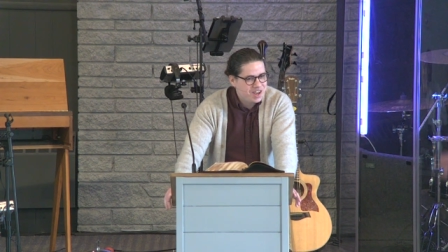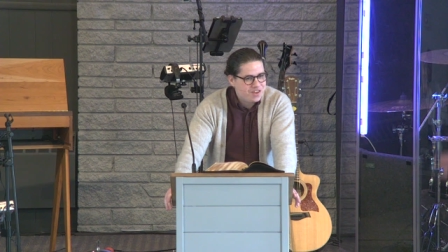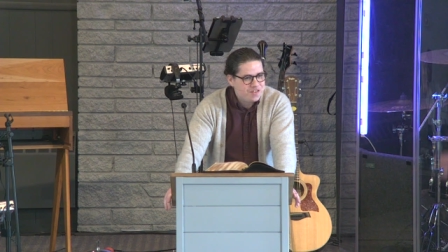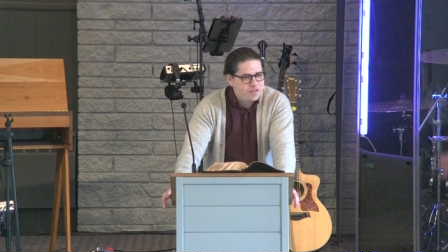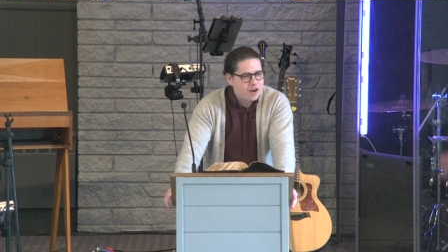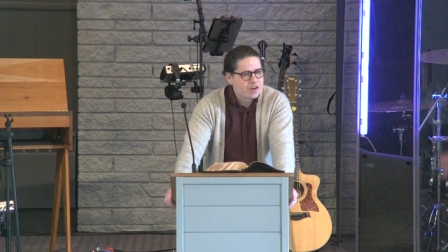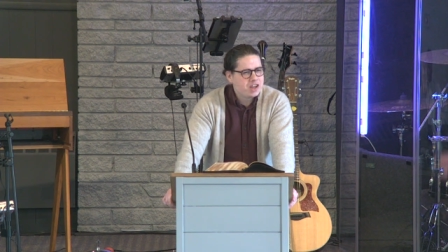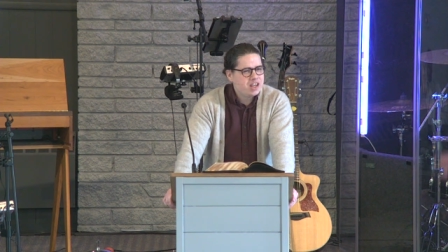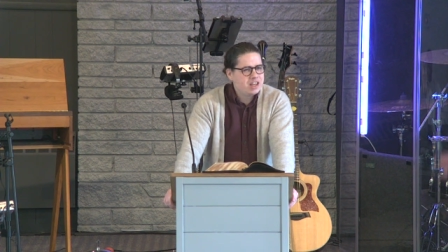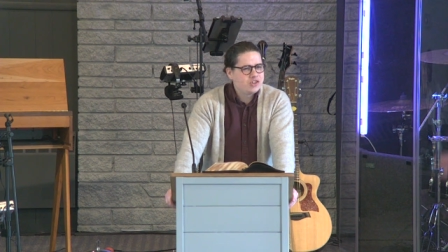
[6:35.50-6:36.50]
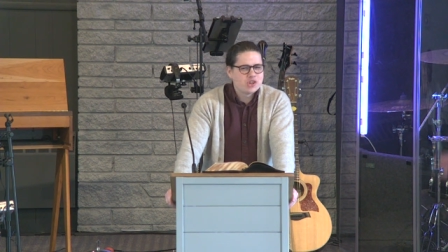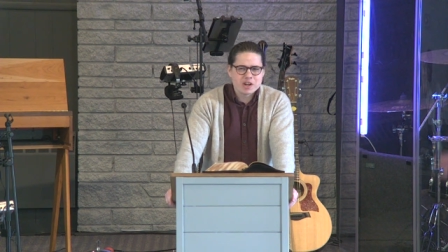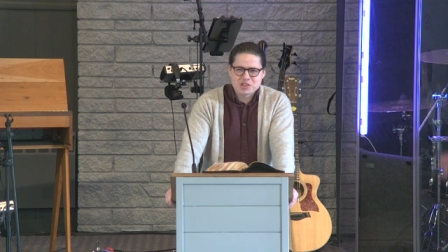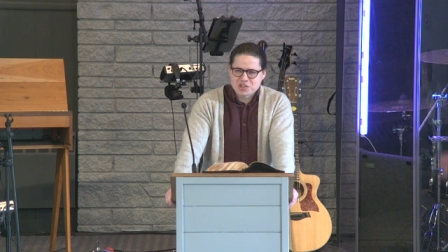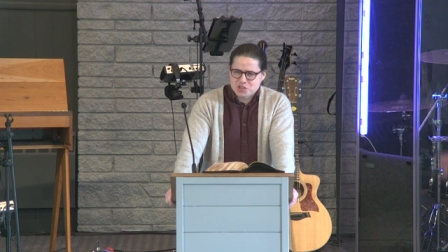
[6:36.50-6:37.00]
very
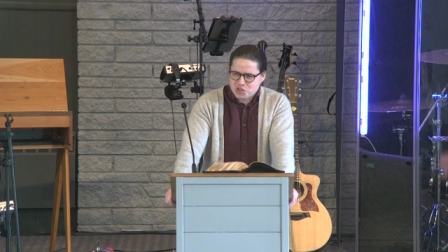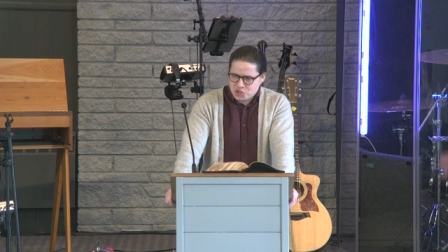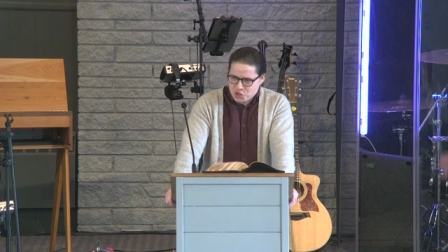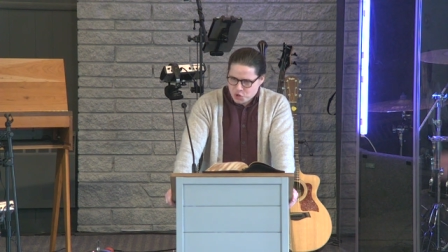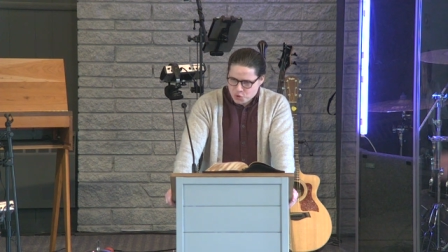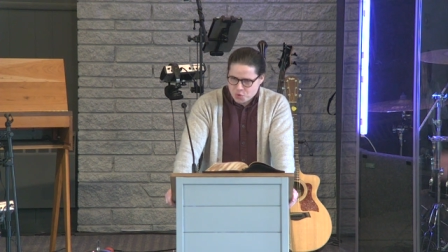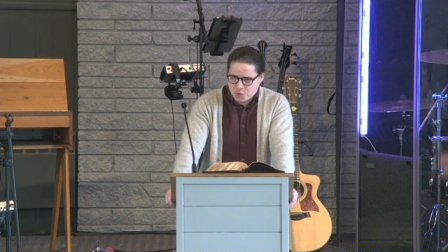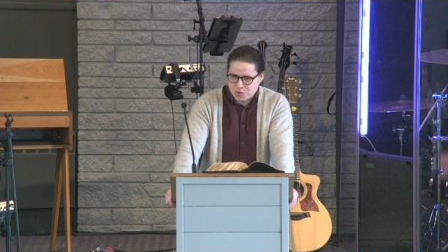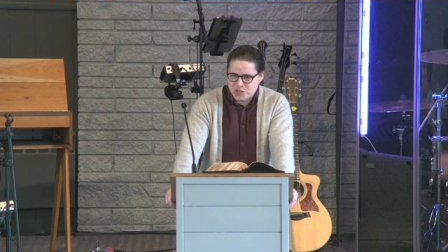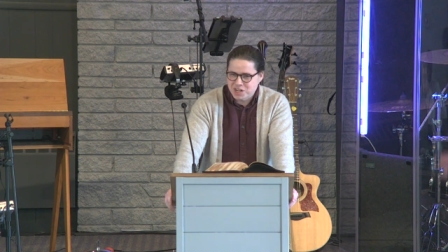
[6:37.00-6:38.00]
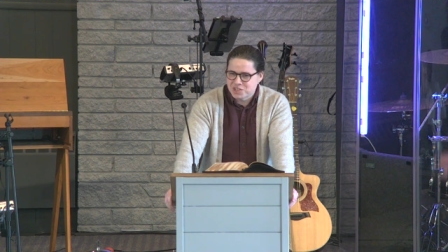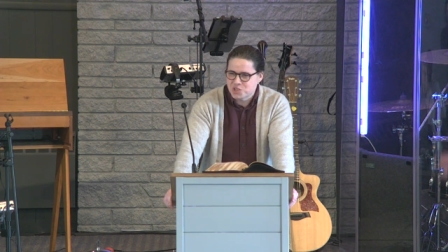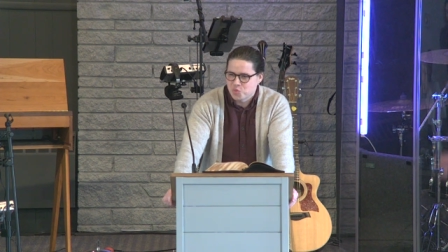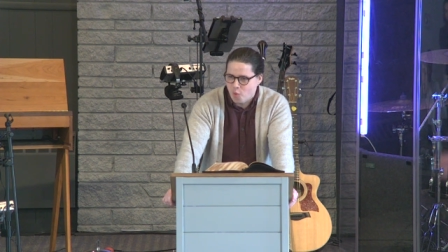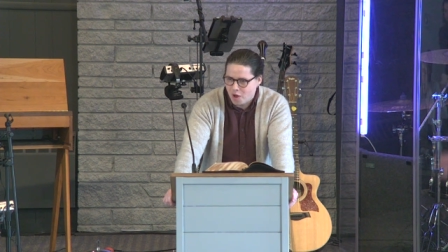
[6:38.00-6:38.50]
Genesis 2,
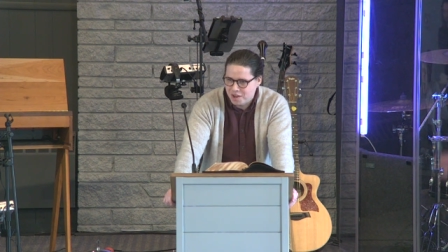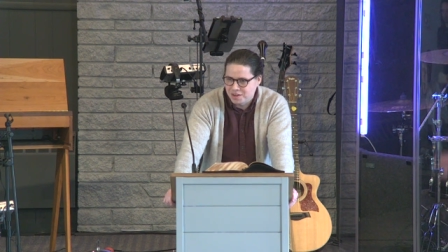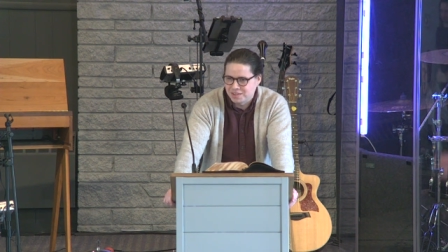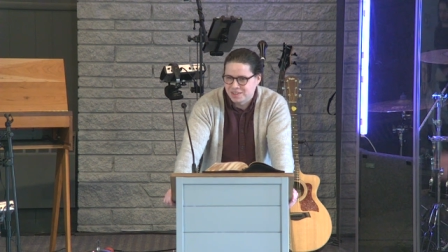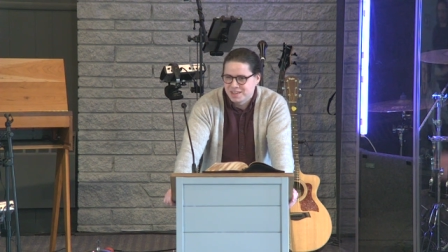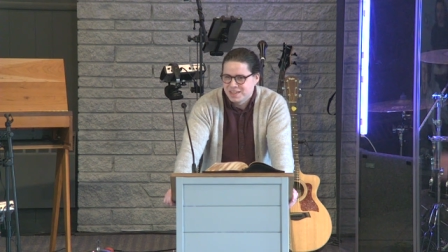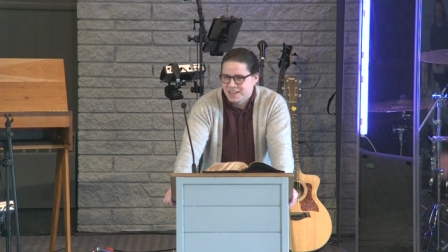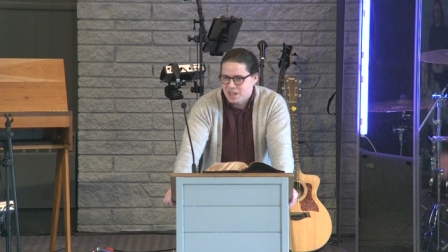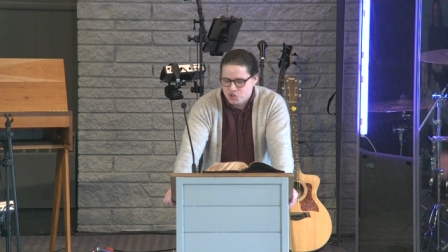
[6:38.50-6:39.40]
Genesis 1 and